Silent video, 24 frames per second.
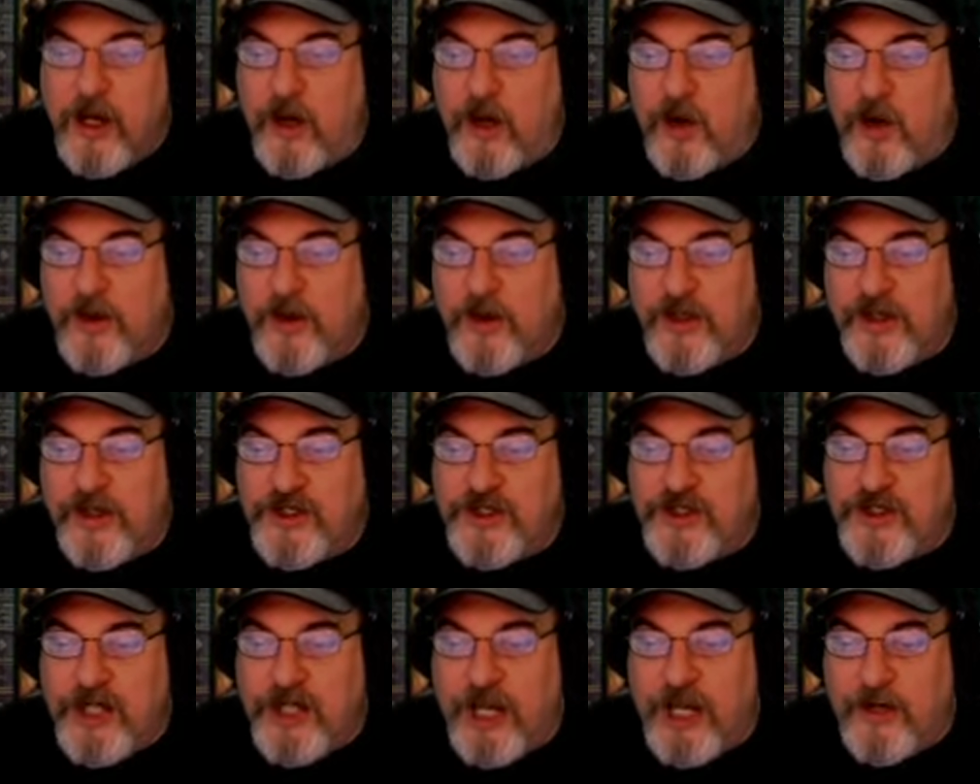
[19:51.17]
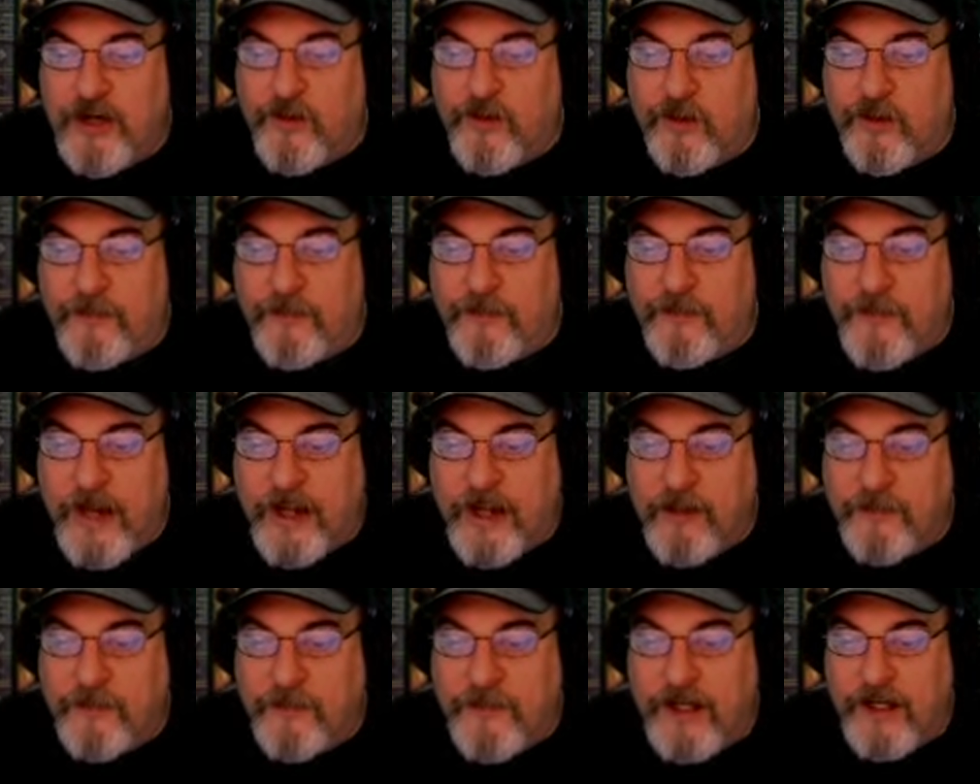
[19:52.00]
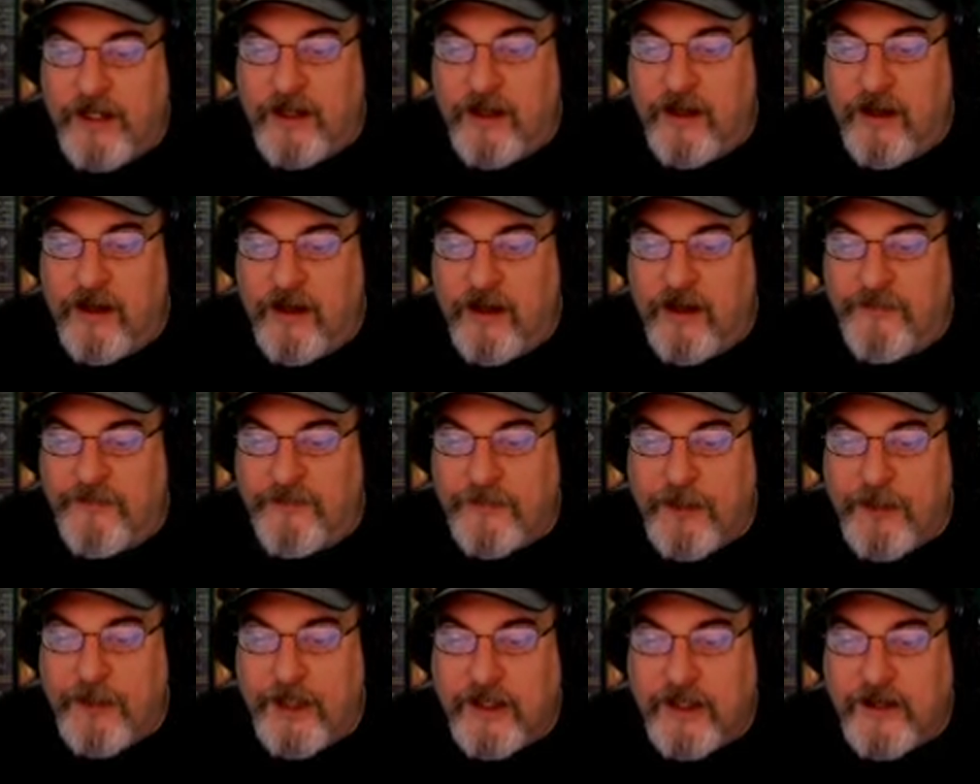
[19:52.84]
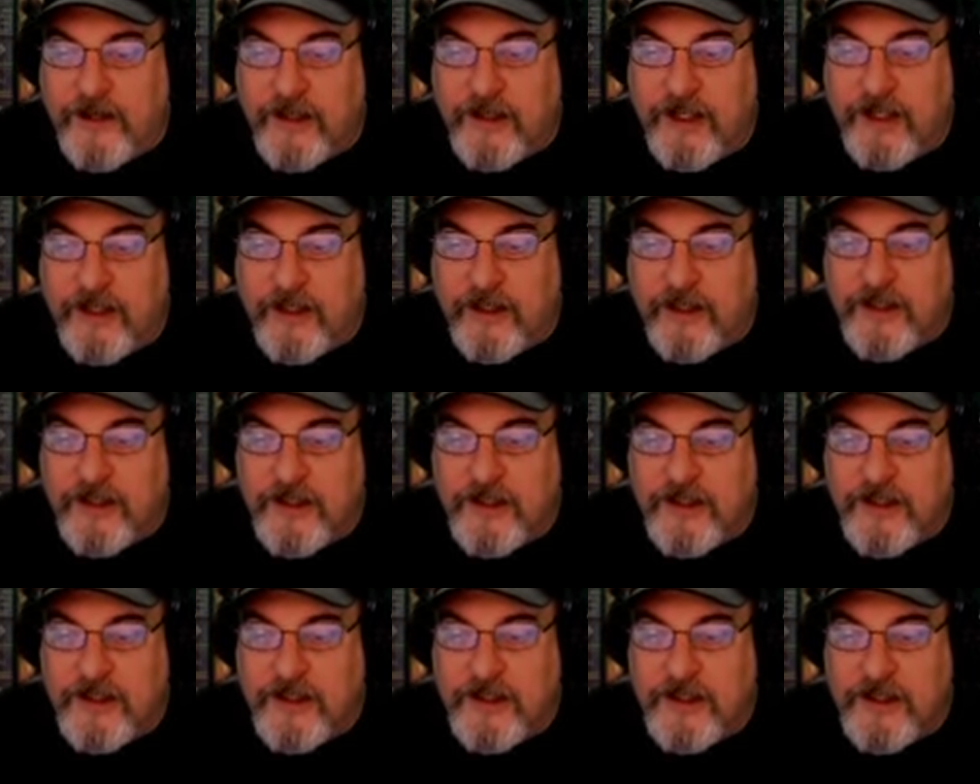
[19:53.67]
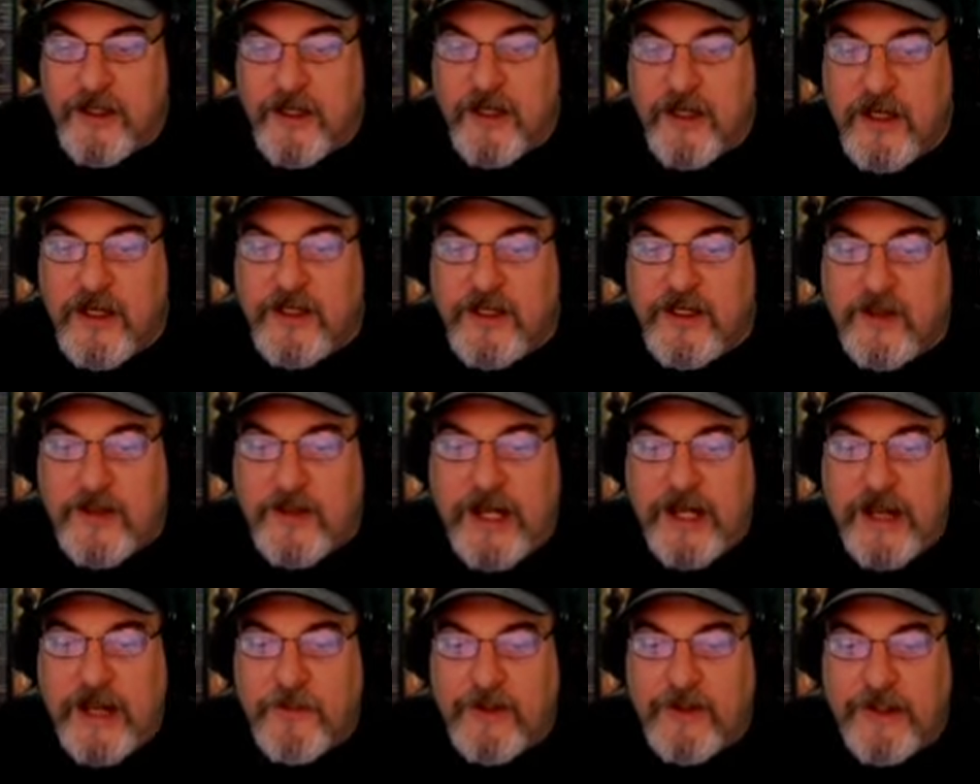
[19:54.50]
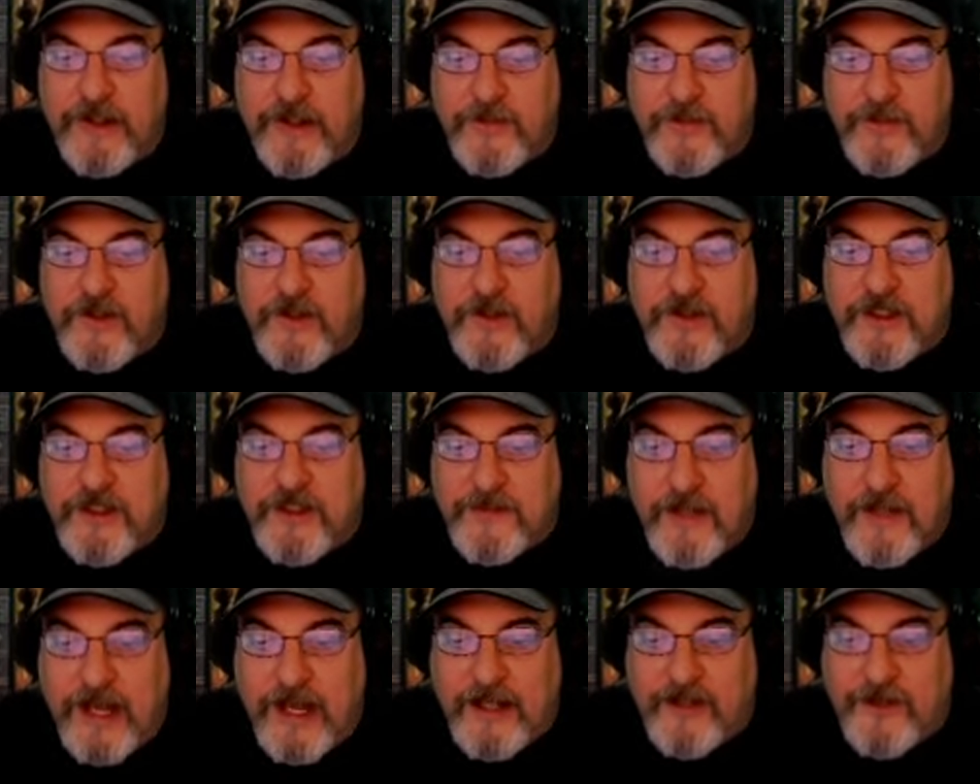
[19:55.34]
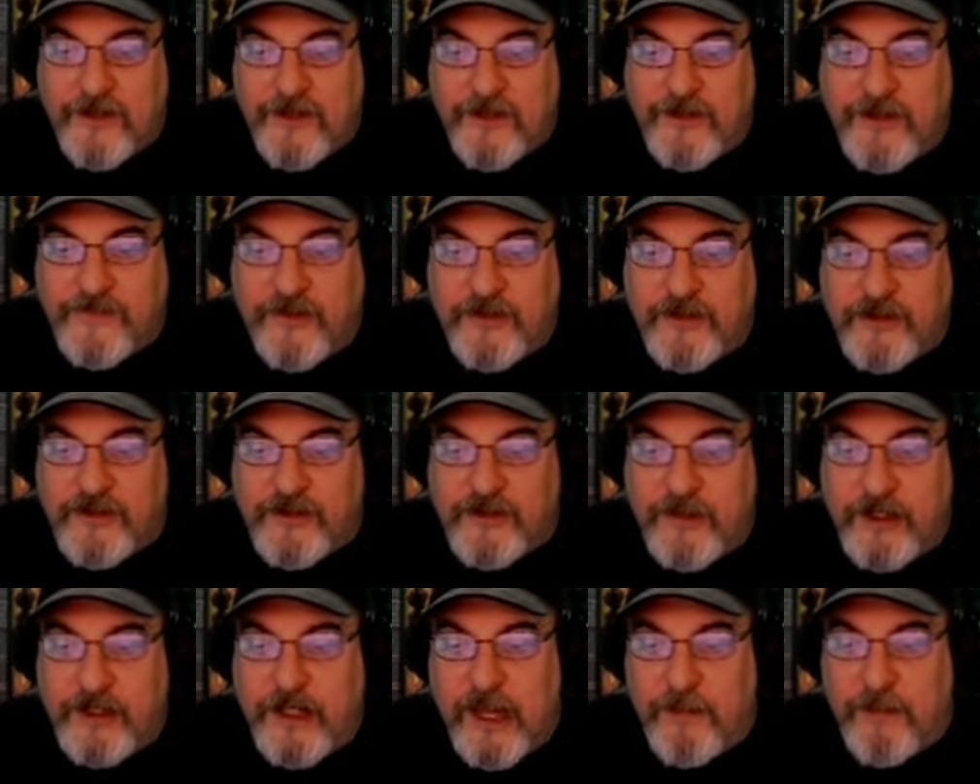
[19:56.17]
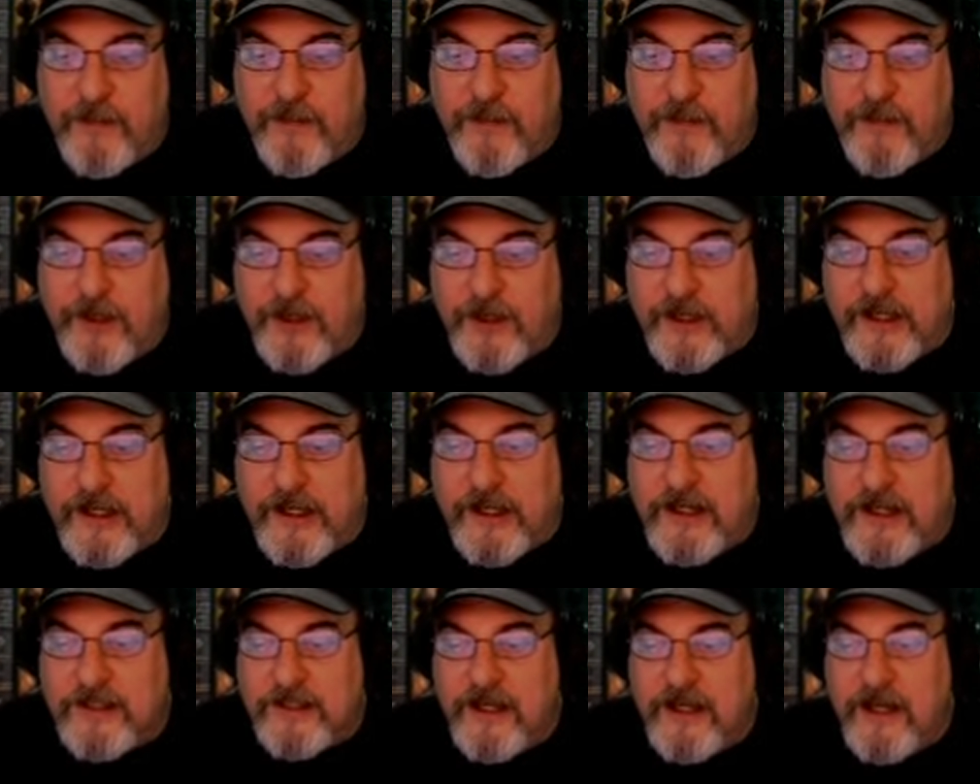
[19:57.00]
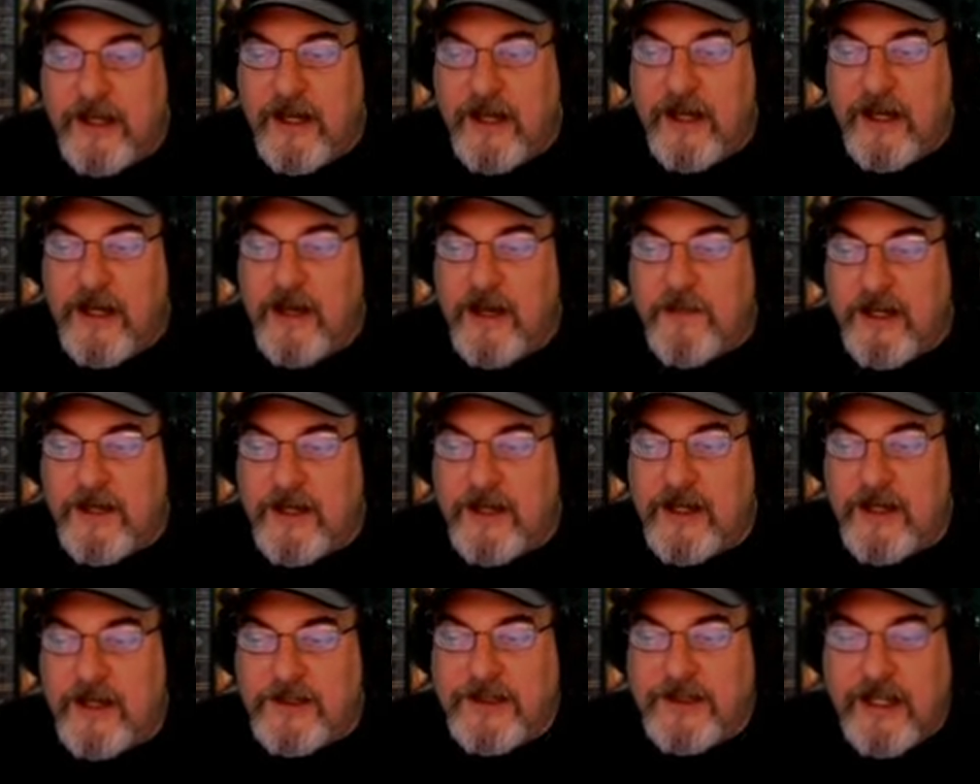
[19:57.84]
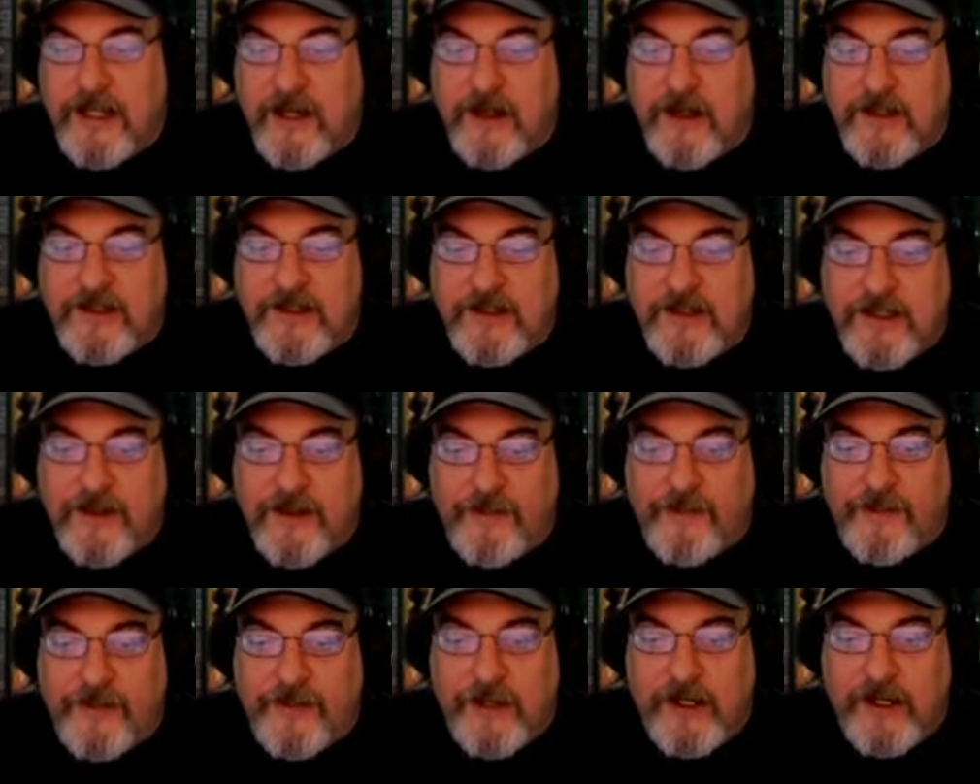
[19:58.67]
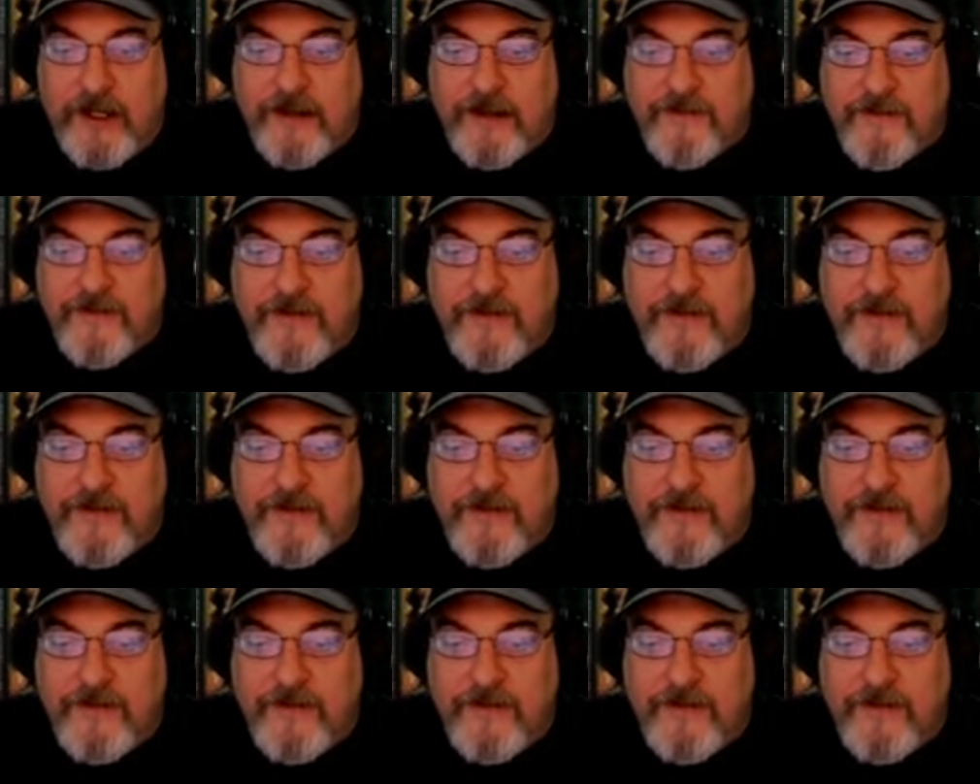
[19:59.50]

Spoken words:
or the general betterment of player characters to enable them to expand their adventuring capabilities because they are skillful enough